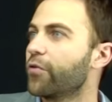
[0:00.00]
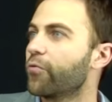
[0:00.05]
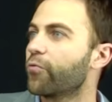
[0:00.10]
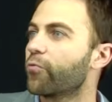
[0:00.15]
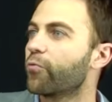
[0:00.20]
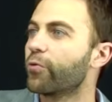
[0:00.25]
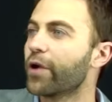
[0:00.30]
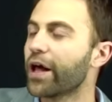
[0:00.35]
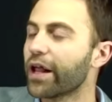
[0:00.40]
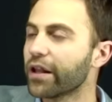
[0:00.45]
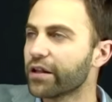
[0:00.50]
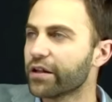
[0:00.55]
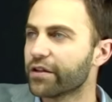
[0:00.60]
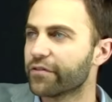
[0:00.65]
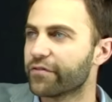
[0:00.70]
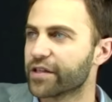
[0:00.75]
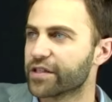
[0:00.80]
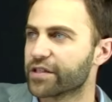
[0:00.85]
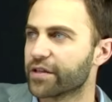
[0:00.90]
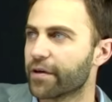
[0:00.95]

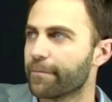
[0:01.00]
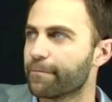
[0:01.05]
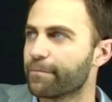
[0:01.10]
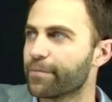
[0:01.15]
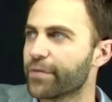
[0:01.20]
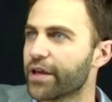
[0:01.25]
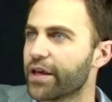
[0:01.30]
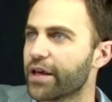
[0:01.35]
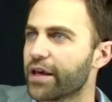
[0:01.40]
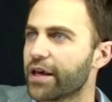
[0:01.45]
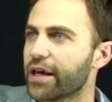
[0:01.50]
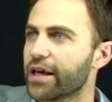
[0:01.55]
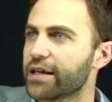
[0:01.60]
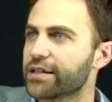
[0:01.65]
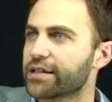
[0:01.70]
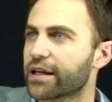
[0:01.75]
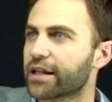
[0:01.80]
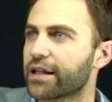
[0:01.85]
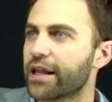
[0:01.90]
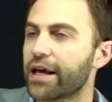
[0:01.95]
Relativism
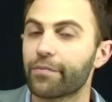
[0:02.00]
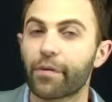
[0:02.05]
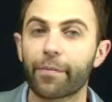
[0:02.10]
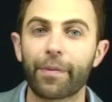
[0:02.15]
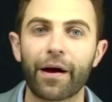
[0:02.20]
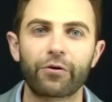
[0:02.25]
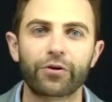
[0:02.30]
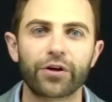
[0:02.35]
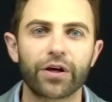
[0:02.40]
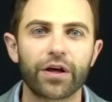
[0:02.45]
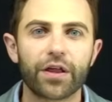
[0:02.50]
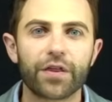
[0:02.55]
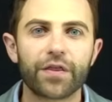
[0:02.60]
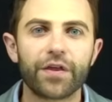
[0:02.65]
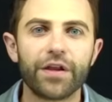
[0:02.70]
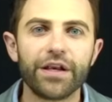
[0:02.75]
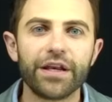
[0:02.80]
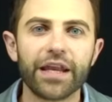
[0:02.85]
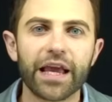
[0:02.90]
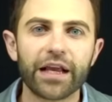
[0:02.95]
is a claim about the
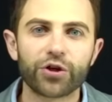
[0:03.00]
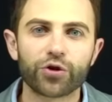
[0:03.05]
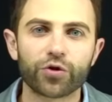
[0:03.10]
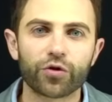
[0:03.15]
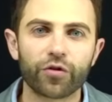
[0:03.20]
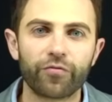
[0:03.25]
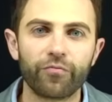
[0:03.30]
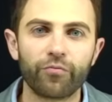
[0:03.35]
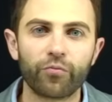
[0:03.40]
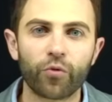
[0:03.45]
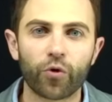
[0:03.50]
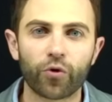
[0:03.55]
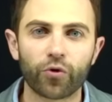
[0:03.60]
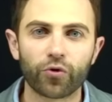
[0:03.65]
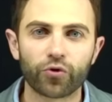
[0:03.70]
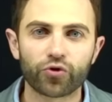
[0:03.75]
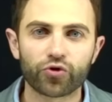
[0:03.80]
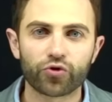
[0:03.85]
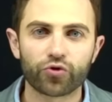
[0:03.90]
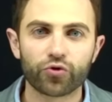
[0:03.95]
nature of
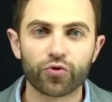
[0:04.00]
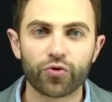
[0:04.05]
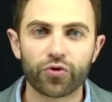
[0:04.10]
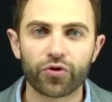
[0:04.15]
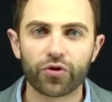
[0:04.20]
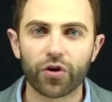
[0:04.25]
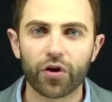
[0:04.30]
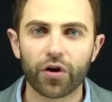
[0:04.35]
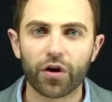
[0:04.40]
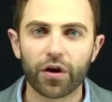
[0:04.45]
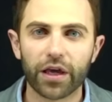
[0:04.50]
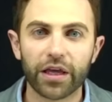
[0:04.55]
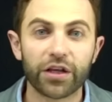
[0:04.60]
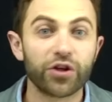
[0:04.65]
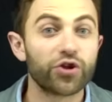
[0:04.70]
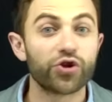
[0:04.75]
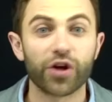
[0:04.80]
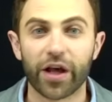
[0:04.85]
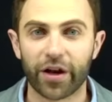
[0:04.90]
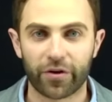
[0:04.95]
moral truth
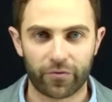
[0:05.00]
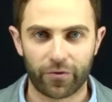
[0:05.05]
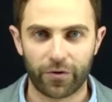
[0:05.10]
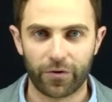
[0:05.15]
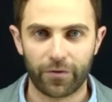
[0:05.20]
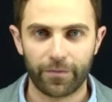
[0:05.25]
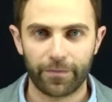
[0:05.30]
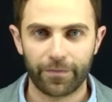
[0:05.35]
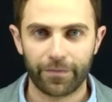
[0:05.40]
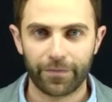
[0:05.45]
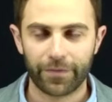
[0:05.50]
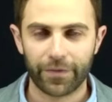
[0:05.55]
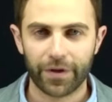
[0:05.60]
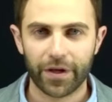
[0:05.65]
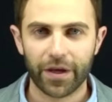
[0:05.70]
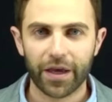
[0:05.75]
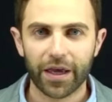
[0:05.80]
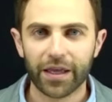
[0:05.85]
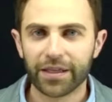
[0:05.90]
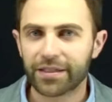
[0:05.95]
in general.
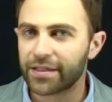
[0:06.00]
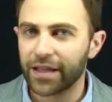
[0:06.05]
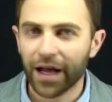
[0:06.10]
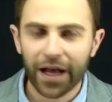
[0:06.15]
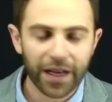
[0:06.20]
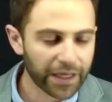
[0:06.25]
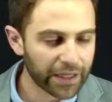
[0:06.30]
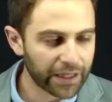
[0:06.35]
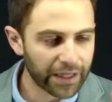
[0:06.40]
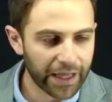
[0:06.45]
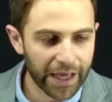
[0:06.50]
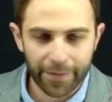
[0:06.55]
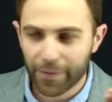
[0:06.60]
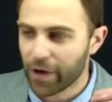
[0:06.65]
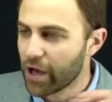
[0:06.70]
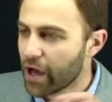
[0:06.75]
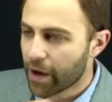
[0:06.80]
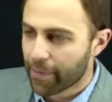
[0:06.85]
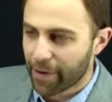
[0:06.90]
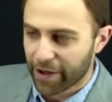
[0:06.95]
It's not a claim
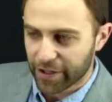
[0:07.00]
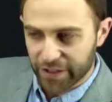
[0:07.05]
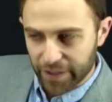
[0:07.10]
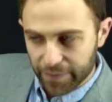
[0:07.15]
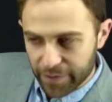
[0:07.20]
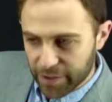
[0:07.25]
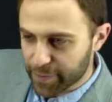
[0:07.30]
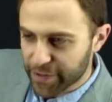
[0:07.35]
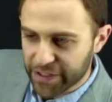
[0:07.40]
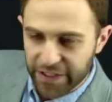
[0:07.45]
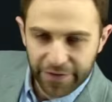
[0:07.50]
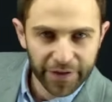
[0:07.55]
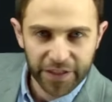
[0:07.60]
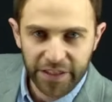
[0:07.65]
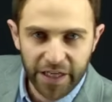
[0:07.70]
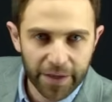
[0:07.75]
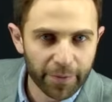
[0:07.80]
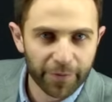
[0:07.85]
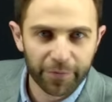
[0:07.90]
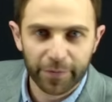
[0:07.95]
about some specific
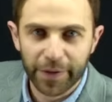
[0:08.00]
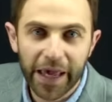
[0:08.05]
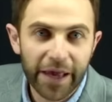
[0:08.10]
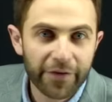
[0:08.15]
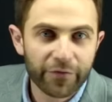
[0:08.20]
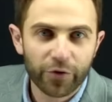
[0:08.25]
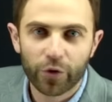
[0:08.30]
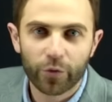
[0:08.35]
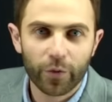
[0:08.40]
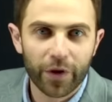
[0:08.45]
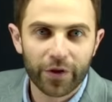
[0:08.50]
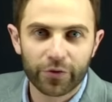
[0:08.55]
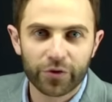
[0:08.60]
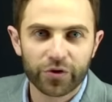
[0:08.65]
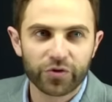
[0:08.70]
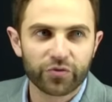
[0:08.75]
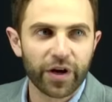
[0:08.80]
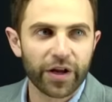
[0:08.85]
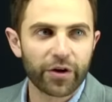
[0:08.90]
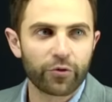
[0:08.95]
type of behavior and whether
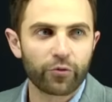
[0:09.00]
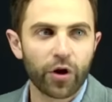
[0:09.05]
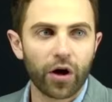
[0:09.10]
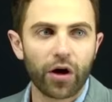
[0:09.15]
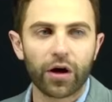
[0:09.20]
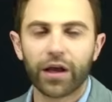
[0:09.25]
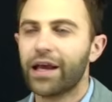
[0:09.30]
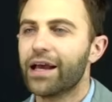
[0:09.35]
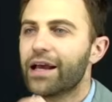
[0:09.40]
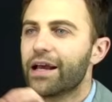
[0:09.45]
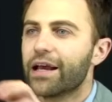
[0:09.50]
it's right or wrong.